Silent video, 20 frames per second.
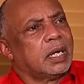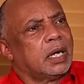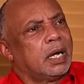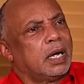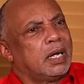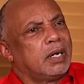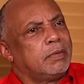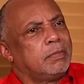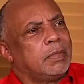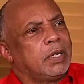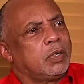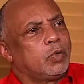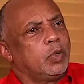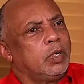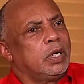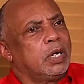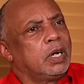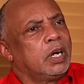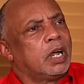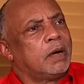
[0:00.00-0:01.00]
and
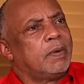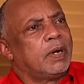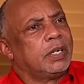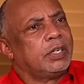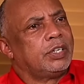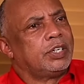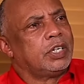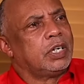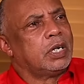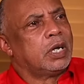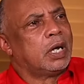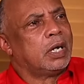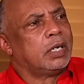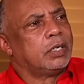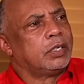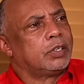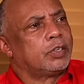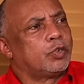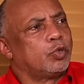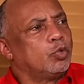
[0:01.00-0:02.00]
between Glamour G
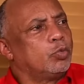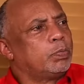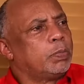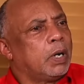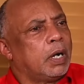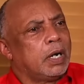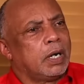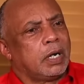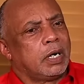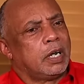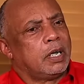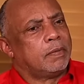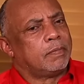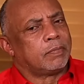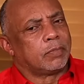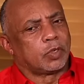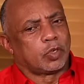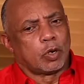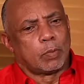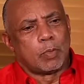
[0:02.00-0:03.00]
and Chupa and
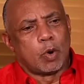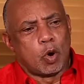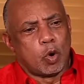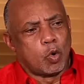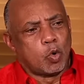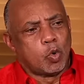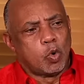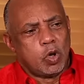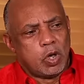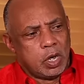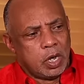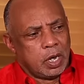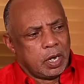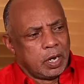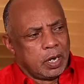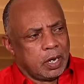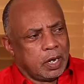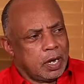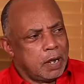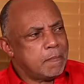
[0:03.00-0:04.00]
them, somehow
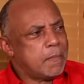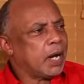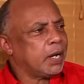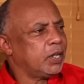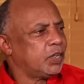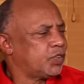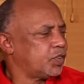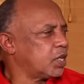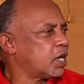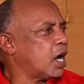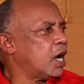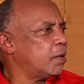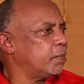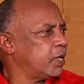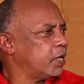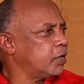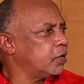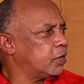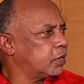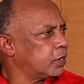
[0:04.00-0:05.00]
they managed to calm
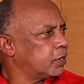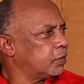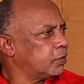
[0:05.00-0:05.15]
it down.